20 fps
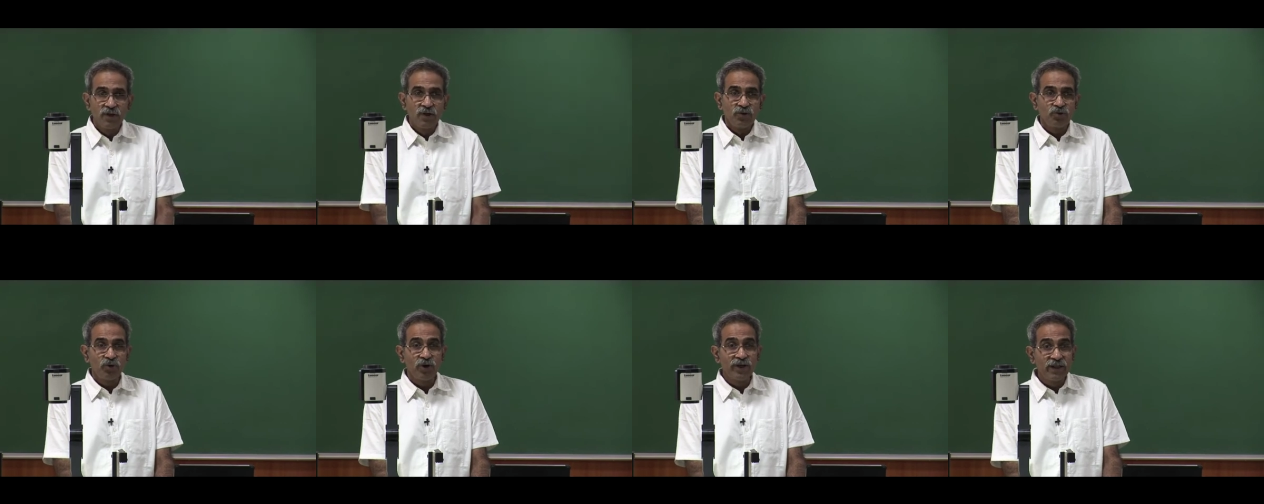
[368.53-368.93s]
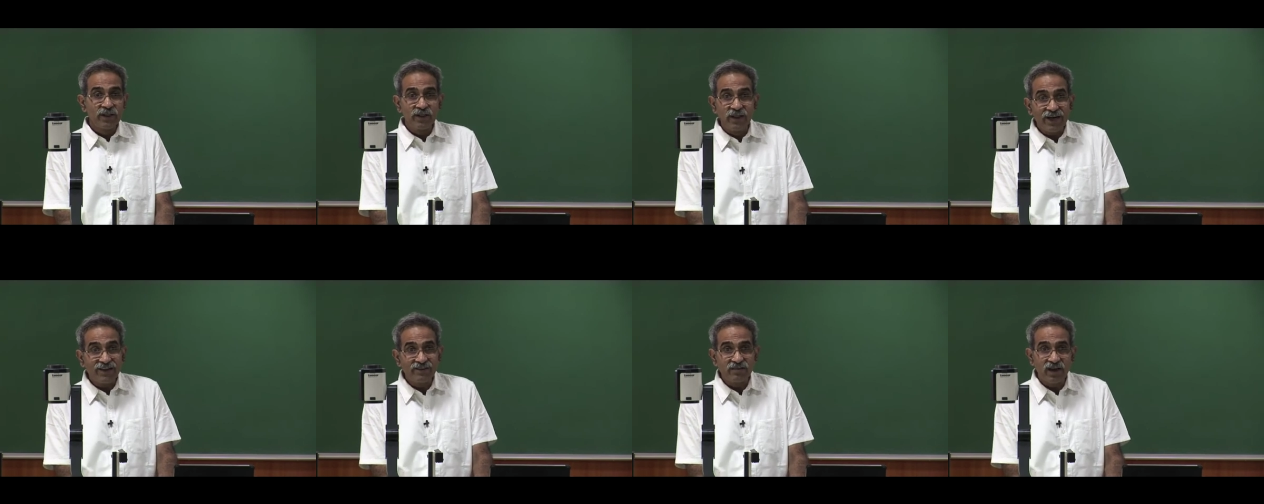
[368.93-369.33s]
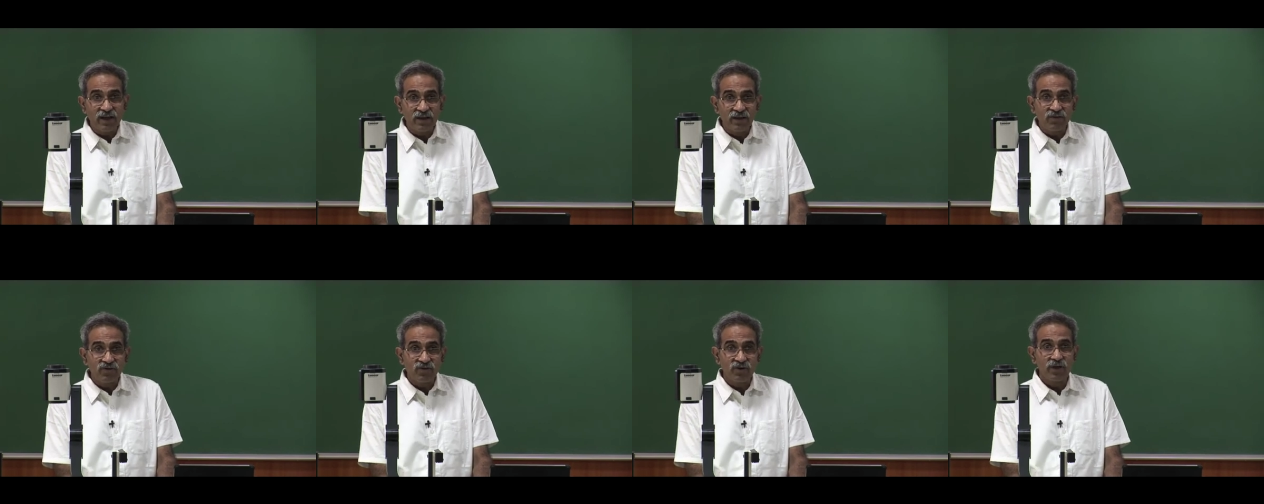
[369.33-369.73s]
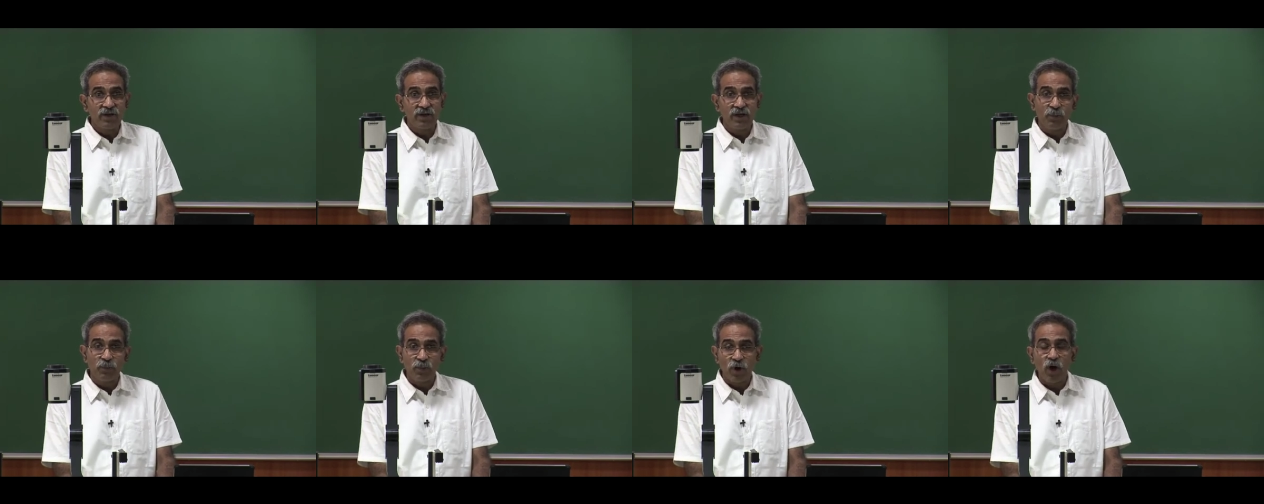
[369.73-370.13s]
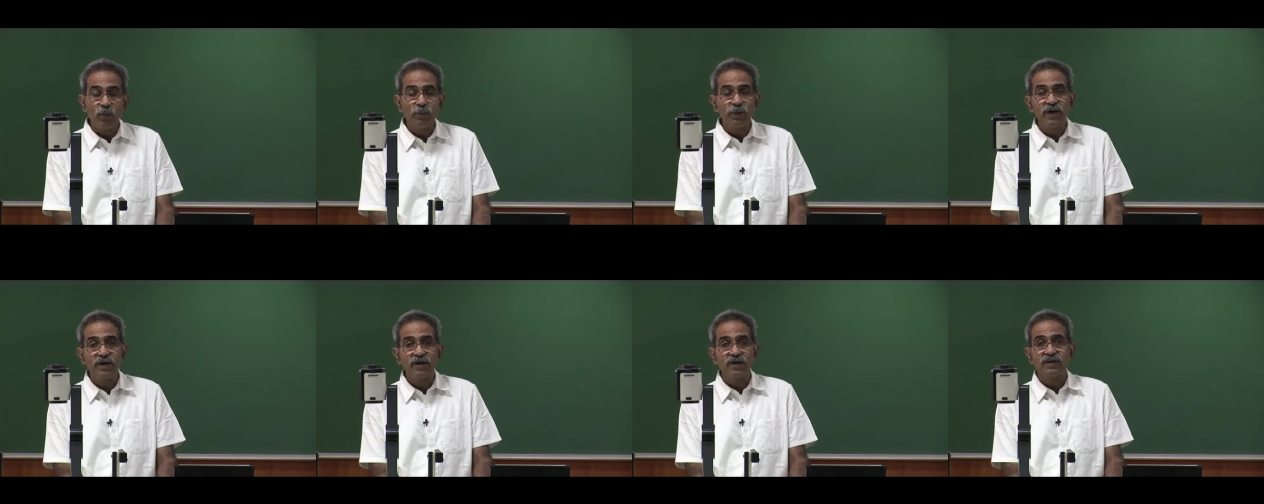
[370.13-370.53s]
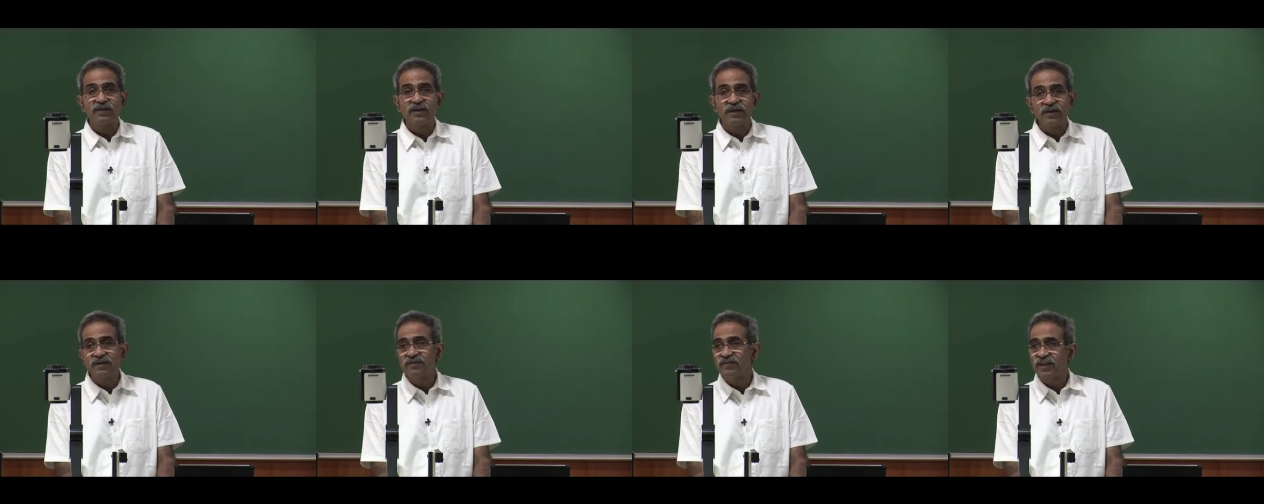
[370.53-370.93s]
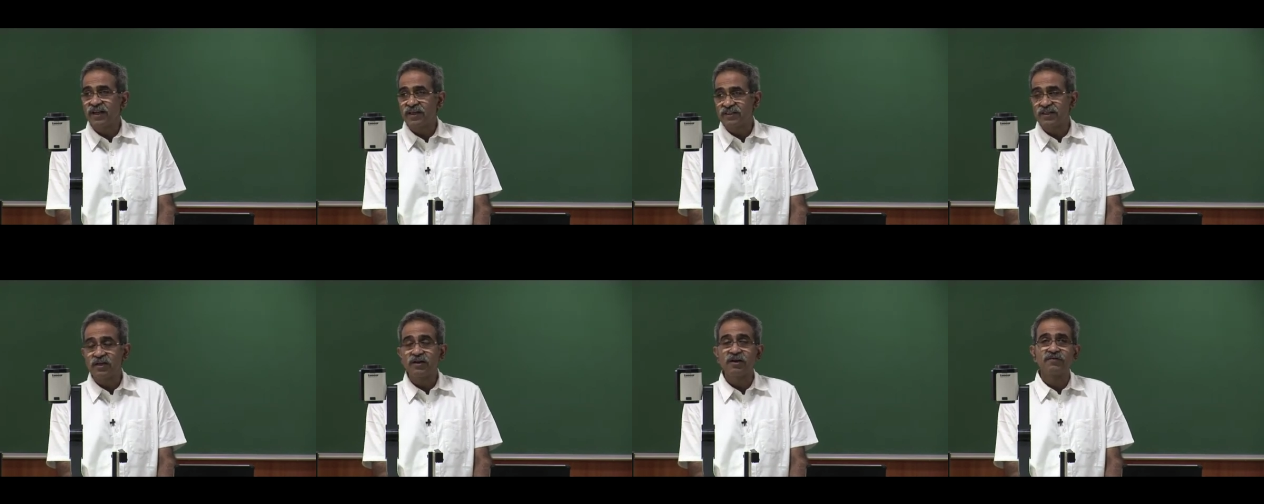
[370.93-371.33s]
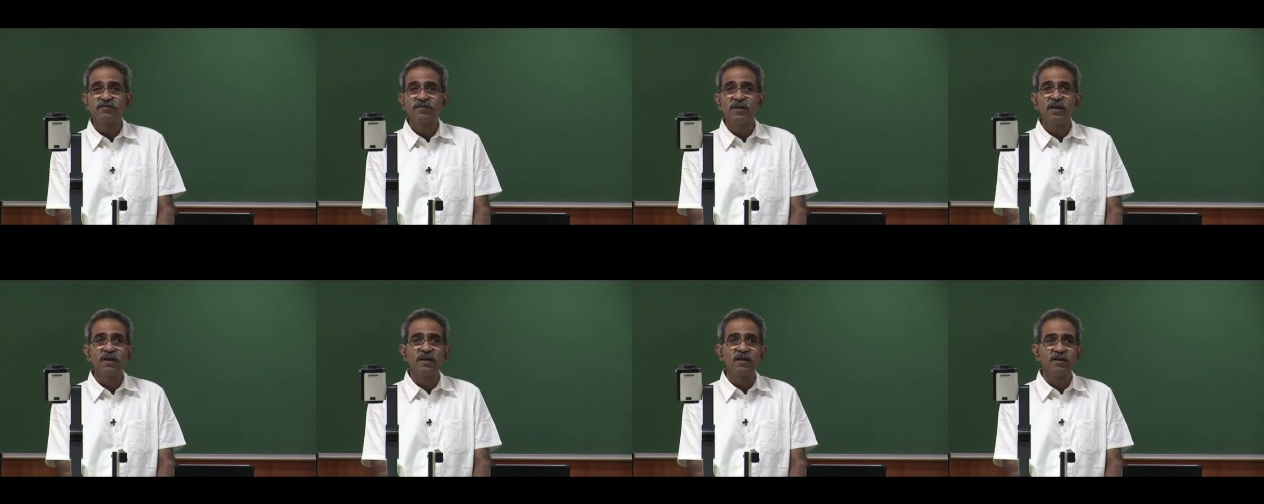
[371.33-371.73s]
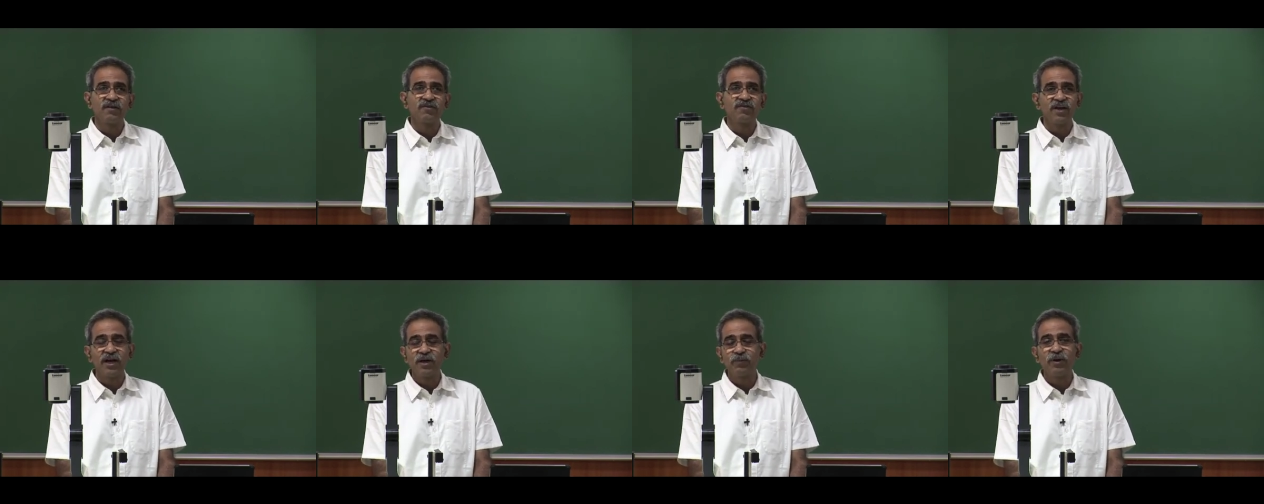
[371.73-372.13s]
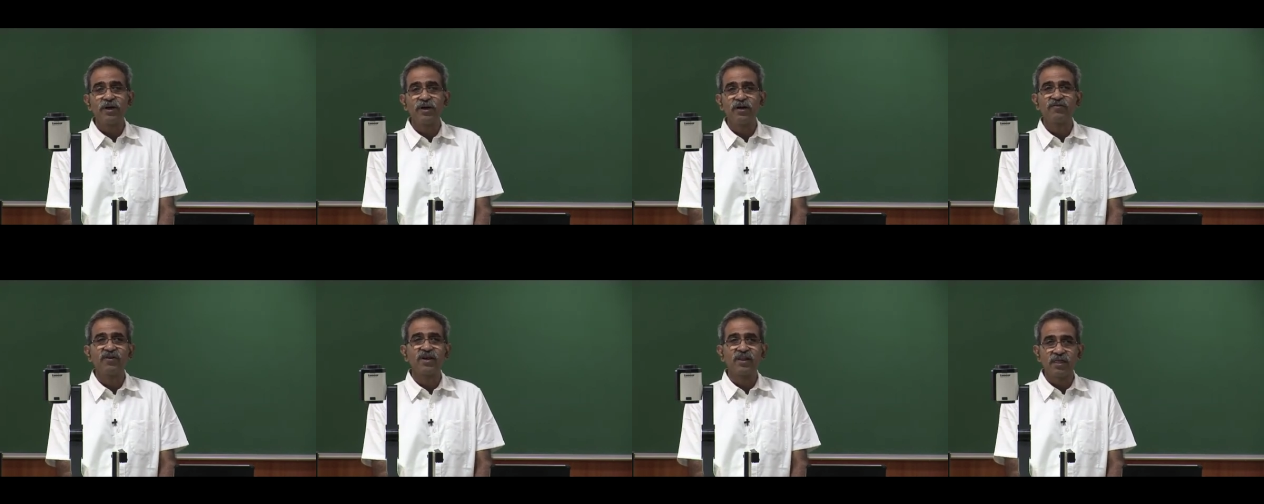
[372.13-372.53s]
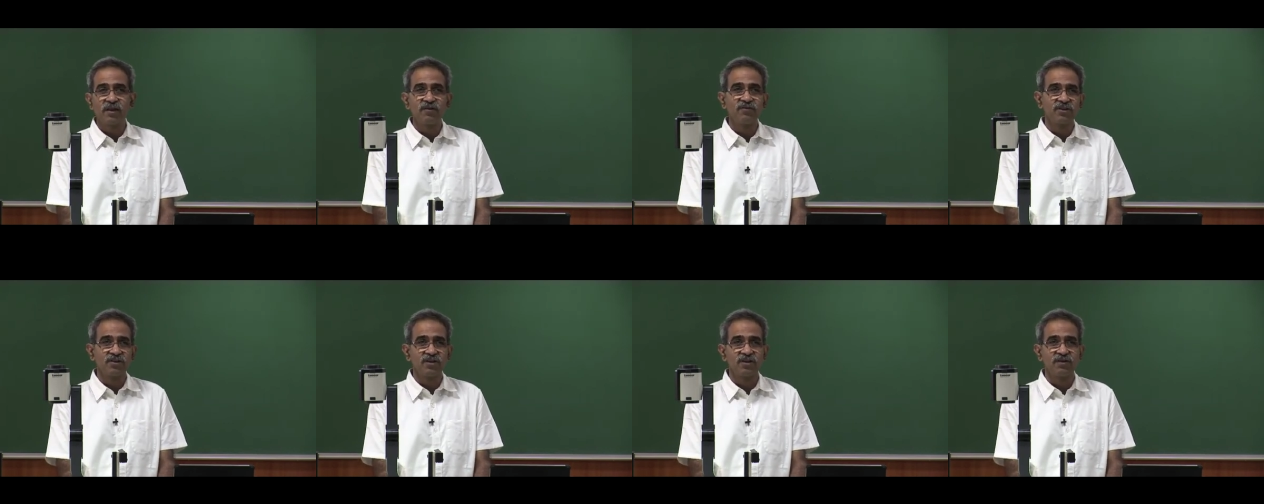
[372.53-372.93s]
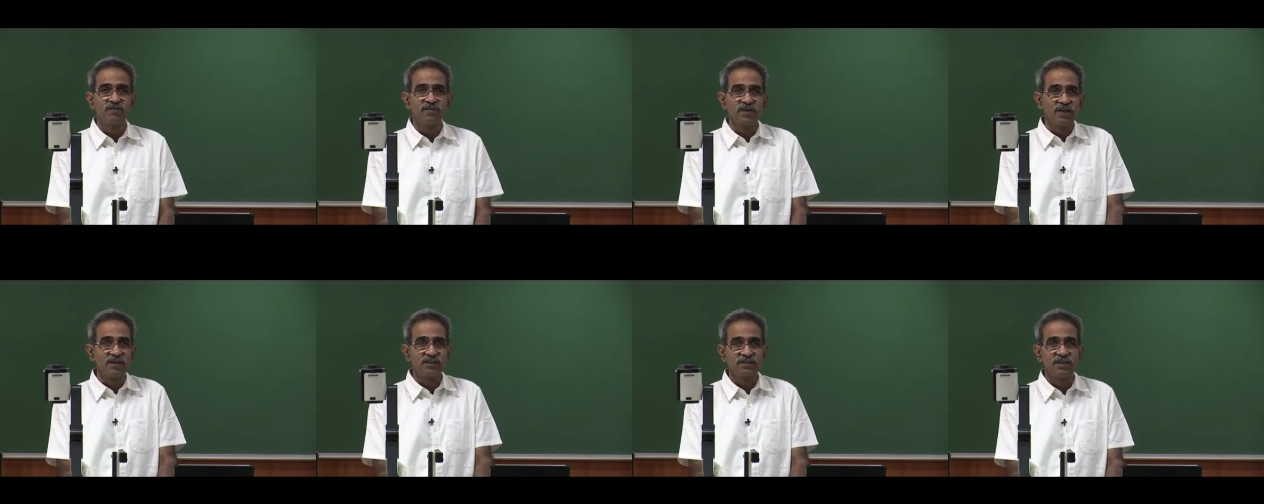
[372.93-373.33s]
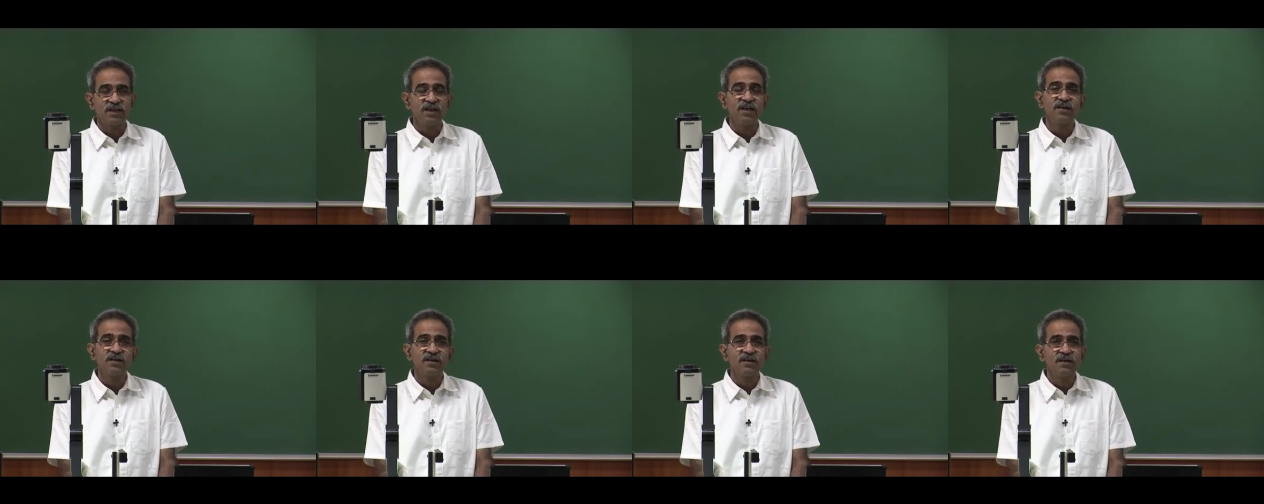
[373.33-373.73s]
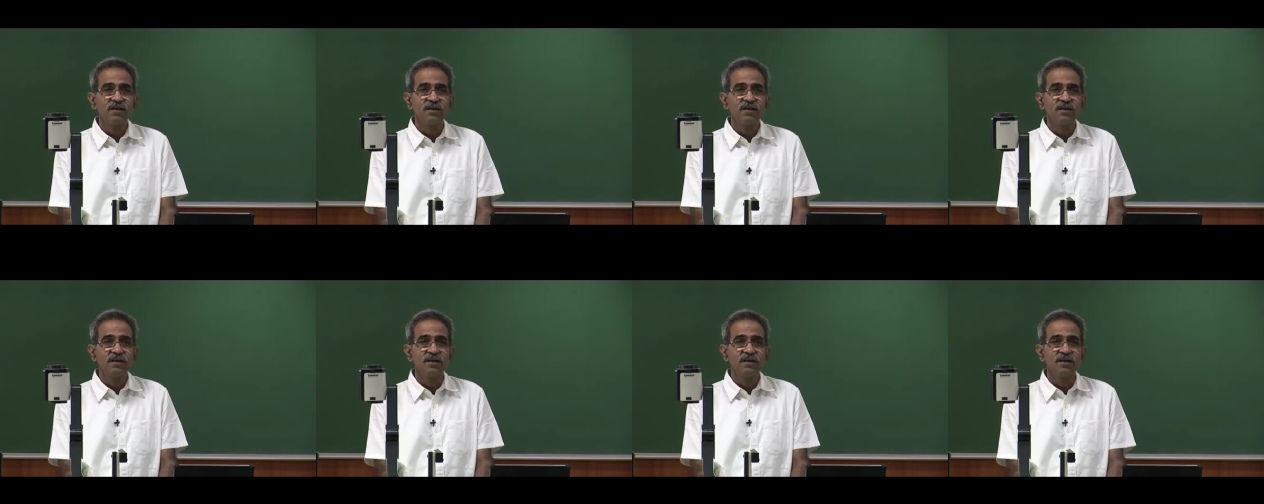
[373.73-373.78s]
So in that sense, a proper enunciation of the statement of conservation of energy